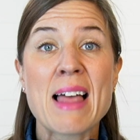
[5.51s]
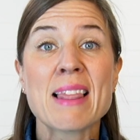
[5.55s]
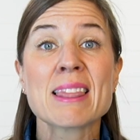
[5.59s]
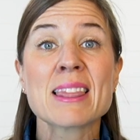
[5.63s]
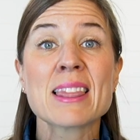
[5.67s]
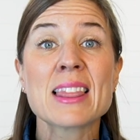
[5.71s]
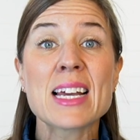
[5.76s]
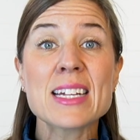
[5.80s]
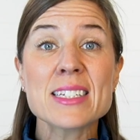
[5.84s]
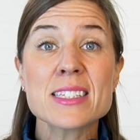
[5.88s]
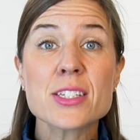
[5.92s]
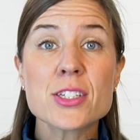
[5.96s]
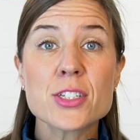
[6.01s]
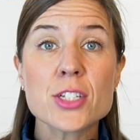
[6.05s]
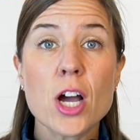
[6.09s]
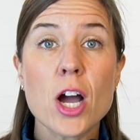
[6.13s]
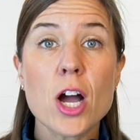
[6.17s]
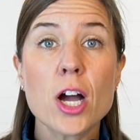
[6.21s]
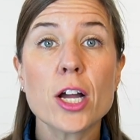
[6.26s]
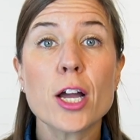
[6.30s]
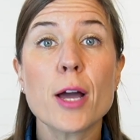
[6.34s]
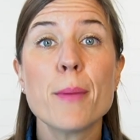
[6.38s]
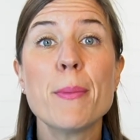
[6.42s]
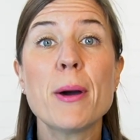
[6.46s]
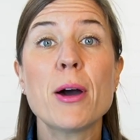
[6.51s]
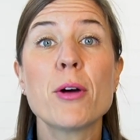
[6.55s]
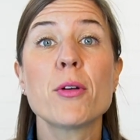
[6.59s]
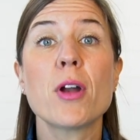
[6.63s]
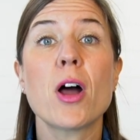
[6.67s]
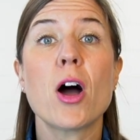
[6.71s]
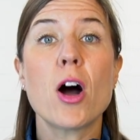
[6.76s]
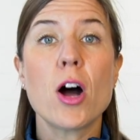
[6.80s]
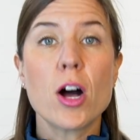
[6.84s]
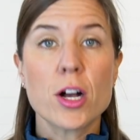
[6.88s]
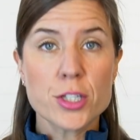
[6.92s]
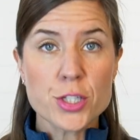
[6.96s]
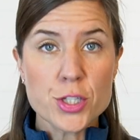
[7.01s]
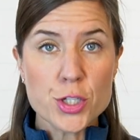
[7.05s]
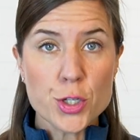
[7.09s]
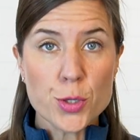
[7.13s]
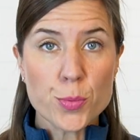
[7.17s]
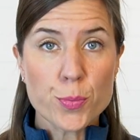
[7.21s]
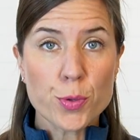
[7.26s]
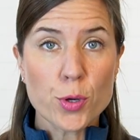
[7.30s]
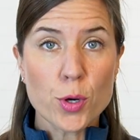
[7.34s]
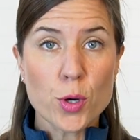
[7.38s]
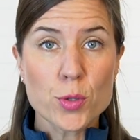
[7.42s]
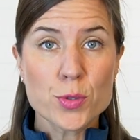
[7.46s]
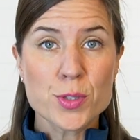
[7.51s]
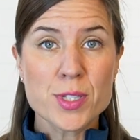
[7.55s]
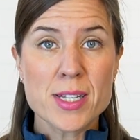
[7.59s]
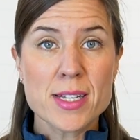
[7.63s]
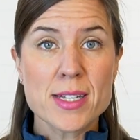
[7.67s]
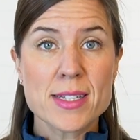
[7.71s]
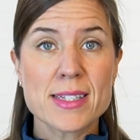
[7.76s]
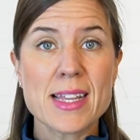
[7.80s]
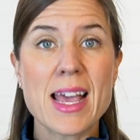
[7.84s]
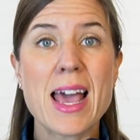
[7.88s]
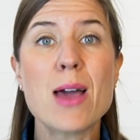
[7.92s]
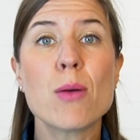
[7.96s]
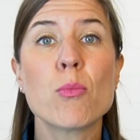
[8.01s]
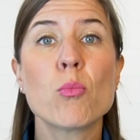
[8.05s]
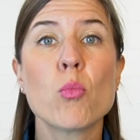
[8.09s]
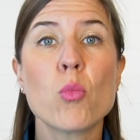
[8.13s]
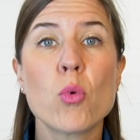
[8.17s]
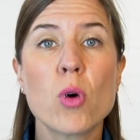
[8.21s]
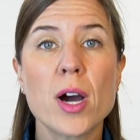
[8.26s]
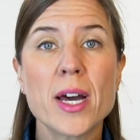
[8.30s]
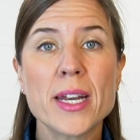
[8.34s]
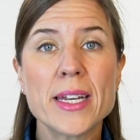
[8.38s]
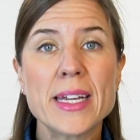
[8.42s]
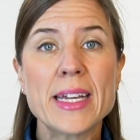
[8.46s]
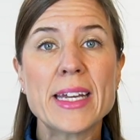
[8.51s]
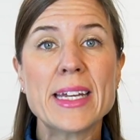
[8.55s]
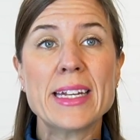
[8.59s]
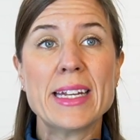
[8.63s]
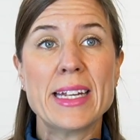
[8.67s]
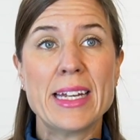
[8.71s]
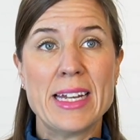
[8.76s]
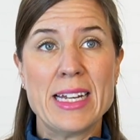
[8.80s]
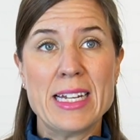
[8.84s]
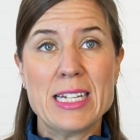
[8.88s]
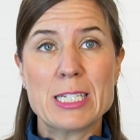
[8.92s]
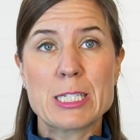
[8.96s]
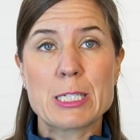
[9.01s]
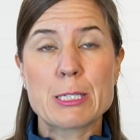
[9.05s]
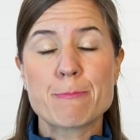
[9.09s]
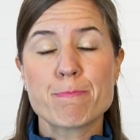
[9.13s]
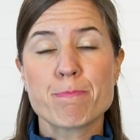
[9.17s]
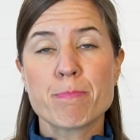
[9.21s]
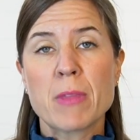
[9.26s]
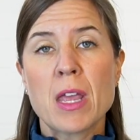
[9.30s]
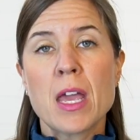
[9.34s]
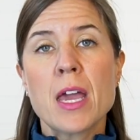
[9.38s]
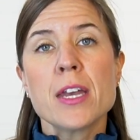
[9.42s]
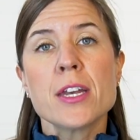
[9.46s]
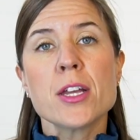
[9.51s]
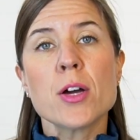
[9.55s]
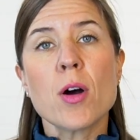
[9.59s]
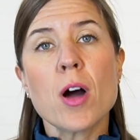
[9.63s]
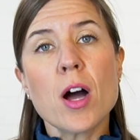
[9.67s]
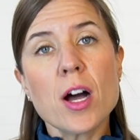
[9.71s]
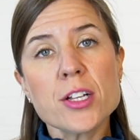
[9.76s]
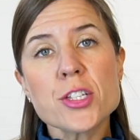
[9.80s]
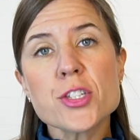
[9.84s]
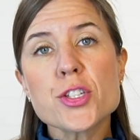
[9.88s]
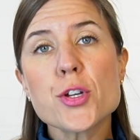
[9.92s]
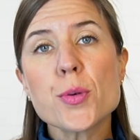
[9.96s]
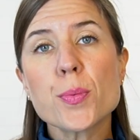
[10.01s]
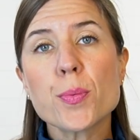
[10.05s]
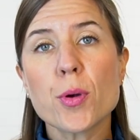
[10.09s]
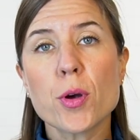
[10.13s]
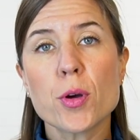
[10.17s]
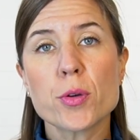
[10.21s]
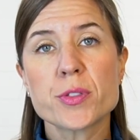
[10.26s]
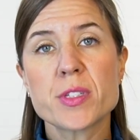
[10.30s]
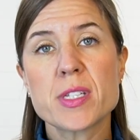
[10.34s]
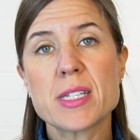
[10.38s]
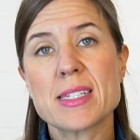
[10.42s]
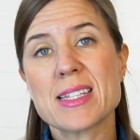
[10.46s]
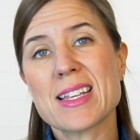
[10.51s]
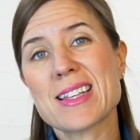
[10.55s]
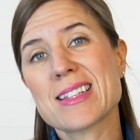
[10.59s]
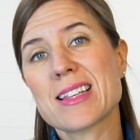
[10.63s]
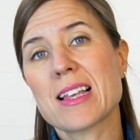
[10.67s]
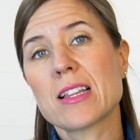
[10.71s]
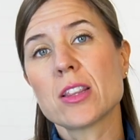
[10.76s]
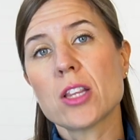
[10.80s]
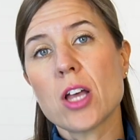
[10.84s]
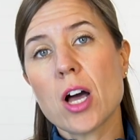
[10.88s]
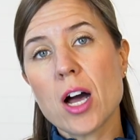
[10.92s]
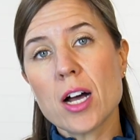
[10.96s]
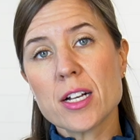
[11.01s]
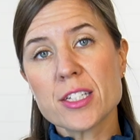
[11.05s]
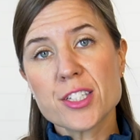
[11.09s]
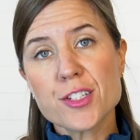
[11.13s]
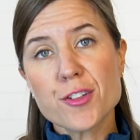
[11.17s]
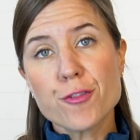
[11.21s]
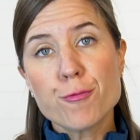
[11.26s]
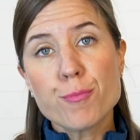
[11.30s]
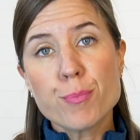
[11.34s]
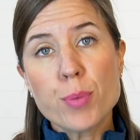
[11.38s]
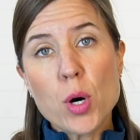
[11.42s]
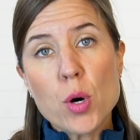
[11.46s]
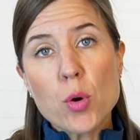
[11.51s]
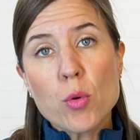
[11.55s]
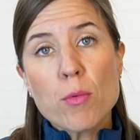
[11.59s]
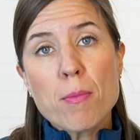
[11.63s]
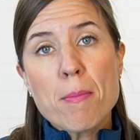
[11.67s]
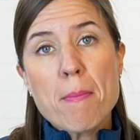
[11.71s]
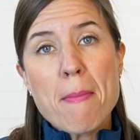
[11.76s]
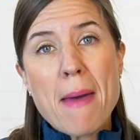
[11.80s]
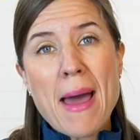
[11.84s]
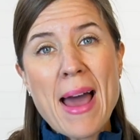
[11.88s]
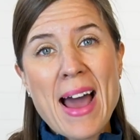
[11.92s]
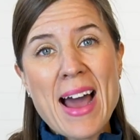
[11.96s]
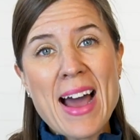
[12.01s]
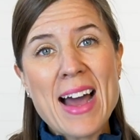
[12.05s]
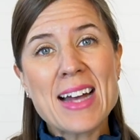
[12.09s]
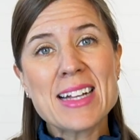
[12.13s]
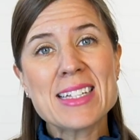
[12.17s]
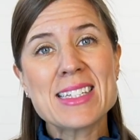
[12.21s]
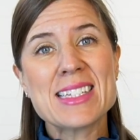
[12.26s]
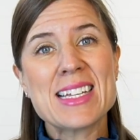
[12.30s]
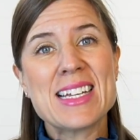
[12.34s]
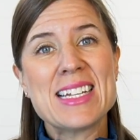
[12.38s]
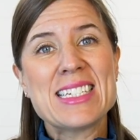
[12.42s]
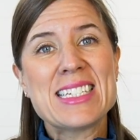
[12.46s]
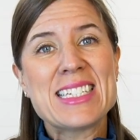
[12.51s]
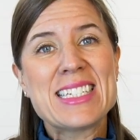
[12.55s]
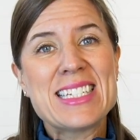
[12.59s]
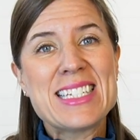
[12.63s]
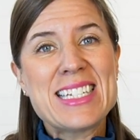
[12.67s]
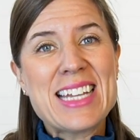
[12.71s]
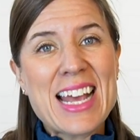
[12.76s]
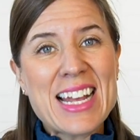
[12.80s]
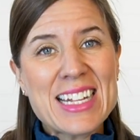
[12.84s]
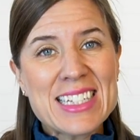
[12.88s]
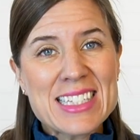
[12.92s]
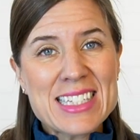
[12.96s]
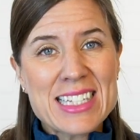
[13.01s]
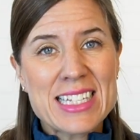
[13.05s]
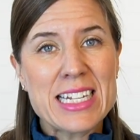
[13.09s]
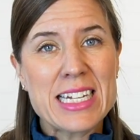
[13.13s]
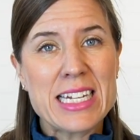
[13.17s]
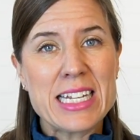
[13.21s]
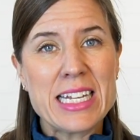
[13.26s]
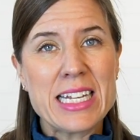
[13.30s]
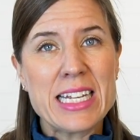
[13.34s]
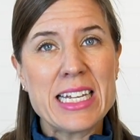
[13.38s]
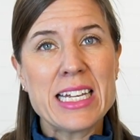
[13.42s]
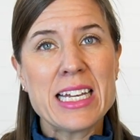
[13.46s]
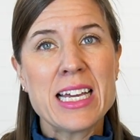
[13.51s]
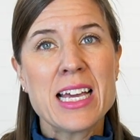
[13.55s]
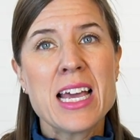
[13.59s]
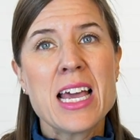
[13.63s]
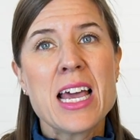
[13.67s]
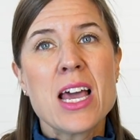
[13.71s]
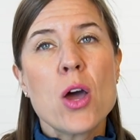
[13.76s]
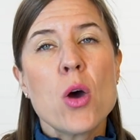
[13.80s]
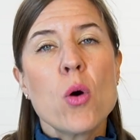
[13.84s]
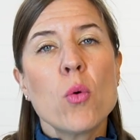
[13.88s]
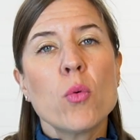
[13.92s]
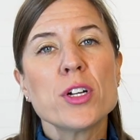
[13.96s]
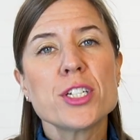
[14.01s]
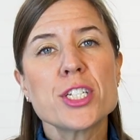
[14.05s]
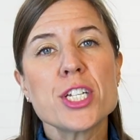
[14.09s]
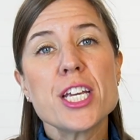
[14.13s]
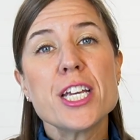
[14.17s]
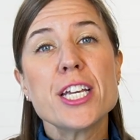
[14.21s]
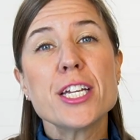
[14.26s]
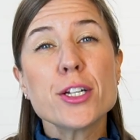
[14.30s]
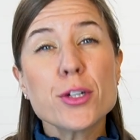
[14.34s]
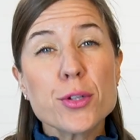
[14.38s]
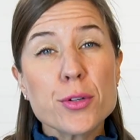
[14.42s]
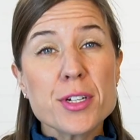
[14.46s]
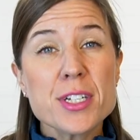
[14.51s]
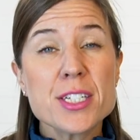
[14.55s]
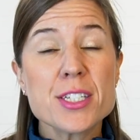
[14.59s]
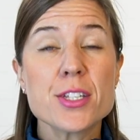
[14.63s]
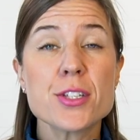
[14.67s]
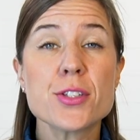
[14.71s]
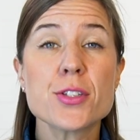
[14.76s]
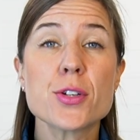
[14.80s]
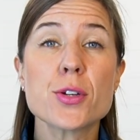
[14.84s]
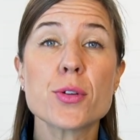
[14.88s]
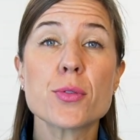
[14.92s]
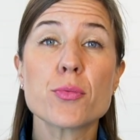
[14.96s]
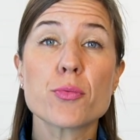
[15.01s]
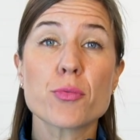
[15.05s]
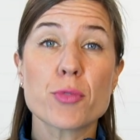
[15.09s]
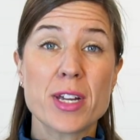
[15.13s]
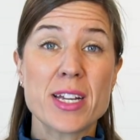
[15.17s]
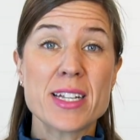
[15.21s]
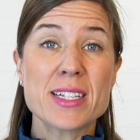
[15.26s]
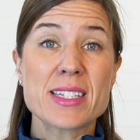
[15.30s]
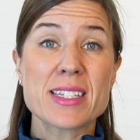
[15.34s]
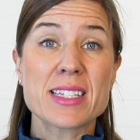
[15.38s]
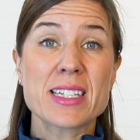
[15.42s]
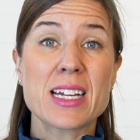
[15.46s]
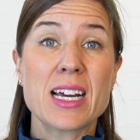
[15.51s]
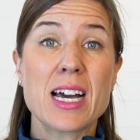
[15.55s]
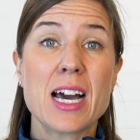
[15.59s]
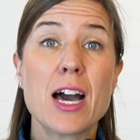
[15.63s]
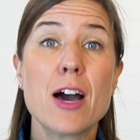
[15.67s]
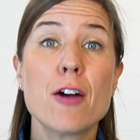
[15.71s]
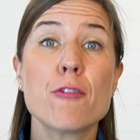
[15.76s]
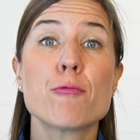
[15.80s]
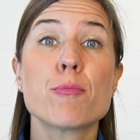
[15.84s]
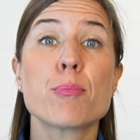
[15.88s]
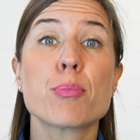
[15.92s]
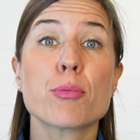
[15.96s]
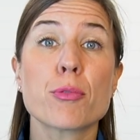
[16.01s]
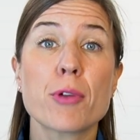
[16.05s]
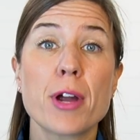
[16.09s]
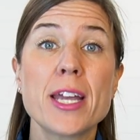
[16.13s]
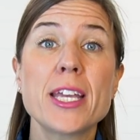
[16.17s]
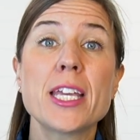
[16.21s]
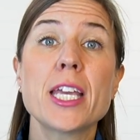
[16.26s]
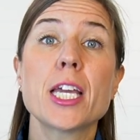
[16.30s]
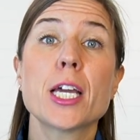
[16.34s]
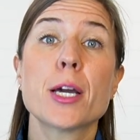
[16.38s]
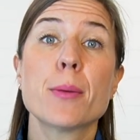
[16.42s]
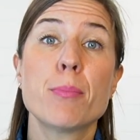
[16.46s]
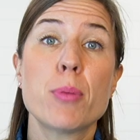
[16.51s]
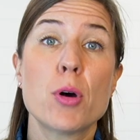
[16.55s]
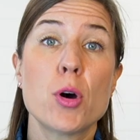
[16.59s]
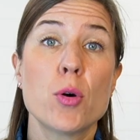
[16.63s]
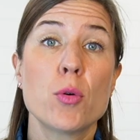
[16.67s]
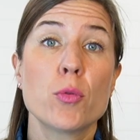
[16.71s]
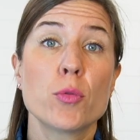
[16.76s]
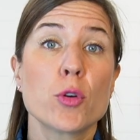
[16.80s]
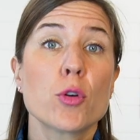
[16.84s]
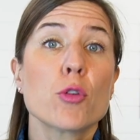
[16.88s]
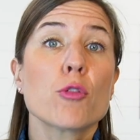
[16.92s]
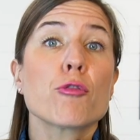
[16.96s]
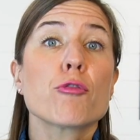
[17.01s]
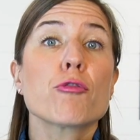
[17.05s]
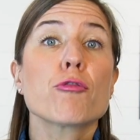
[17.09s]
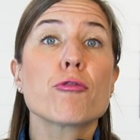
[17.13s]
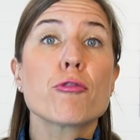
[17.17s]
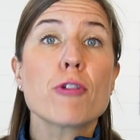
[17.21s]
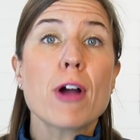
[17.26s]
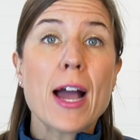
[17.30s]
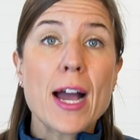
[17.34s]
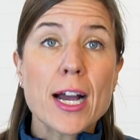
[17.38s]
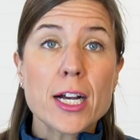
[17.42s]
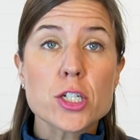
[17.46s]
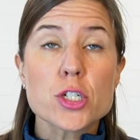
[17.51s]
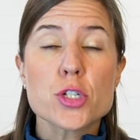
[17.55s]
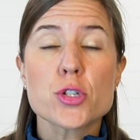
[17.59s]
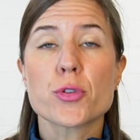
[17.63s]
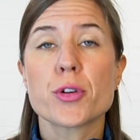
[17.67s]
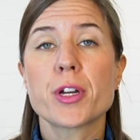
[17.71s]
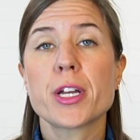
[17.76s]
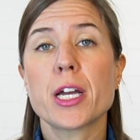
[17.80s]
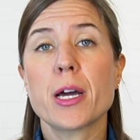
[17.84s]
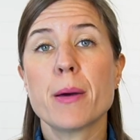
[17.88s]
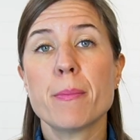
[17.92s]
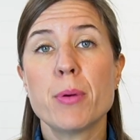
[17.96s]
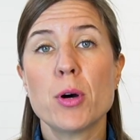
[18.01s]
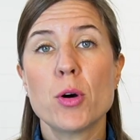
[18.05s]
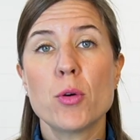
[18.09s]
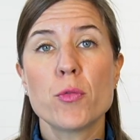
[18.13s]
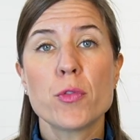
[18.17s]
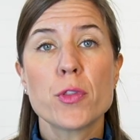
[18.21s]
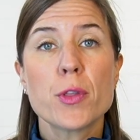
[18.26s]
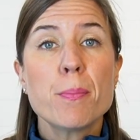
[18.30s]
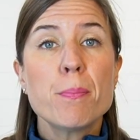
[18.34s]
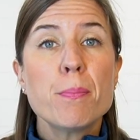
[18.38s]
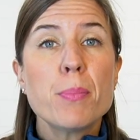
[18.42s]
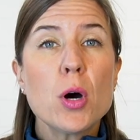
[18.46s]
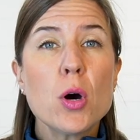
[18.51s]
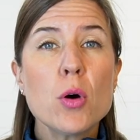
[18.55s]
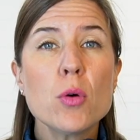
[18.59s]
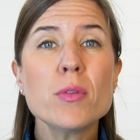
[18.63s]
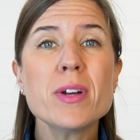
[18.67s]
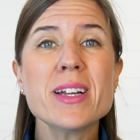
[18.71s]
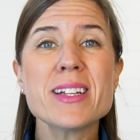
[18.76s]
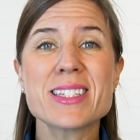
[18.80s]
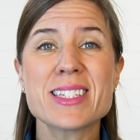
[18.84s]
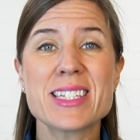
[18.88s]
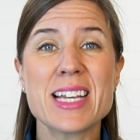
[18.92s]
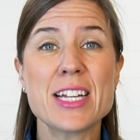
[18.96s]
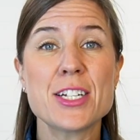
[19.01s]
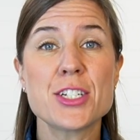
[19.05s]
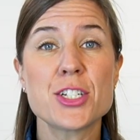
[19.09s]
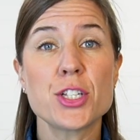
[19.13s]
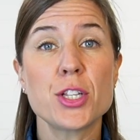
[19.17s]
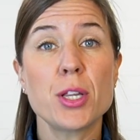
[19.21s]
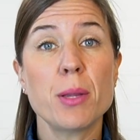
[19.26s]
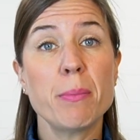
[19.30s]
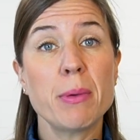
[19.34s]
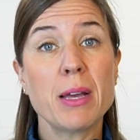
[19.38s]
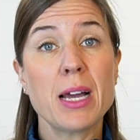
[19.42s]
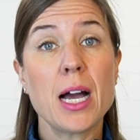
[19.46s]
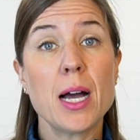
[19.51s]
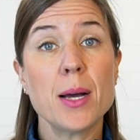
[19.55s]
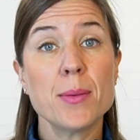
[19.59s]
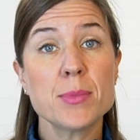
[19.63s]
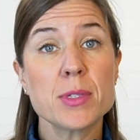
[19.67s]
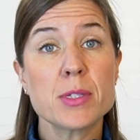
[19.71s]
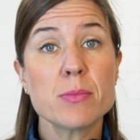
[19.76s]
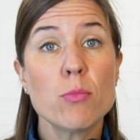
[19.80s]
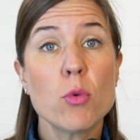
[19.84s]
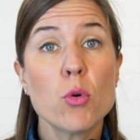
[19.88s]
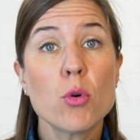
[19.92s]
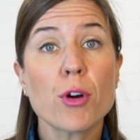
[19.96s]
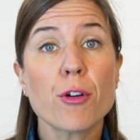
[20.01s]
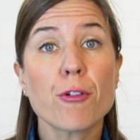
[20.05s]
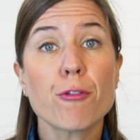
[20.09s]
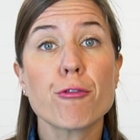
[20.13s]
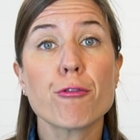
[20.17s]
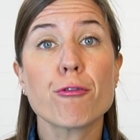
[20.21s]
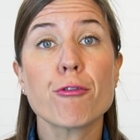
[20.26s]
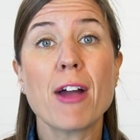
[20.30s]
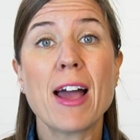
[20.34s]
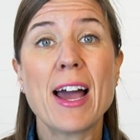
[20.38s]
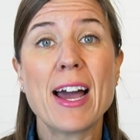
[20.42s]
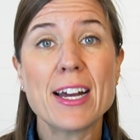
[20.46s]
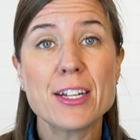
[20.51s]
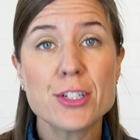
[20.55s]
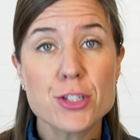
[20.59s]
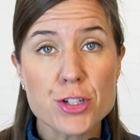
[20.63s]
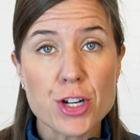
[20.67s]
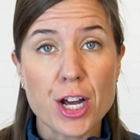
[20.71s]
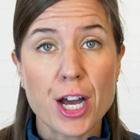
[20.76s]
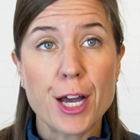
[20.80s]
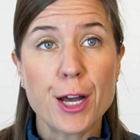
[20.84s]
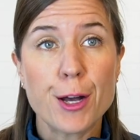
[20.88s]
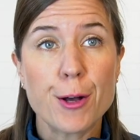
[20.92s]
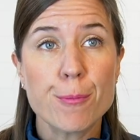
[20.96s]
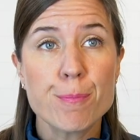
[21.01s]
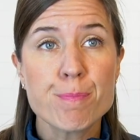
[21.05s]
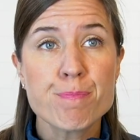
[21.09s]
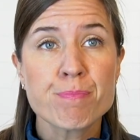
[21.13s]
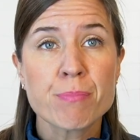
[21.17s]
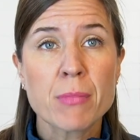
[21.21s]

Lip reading: let's talk about osteoporosis and what it is. Now, osteoporosis is a loss of bone mass and density, which increases your risk of breaking a bone or fracturing a bone. The bone essentially becomes more fragile.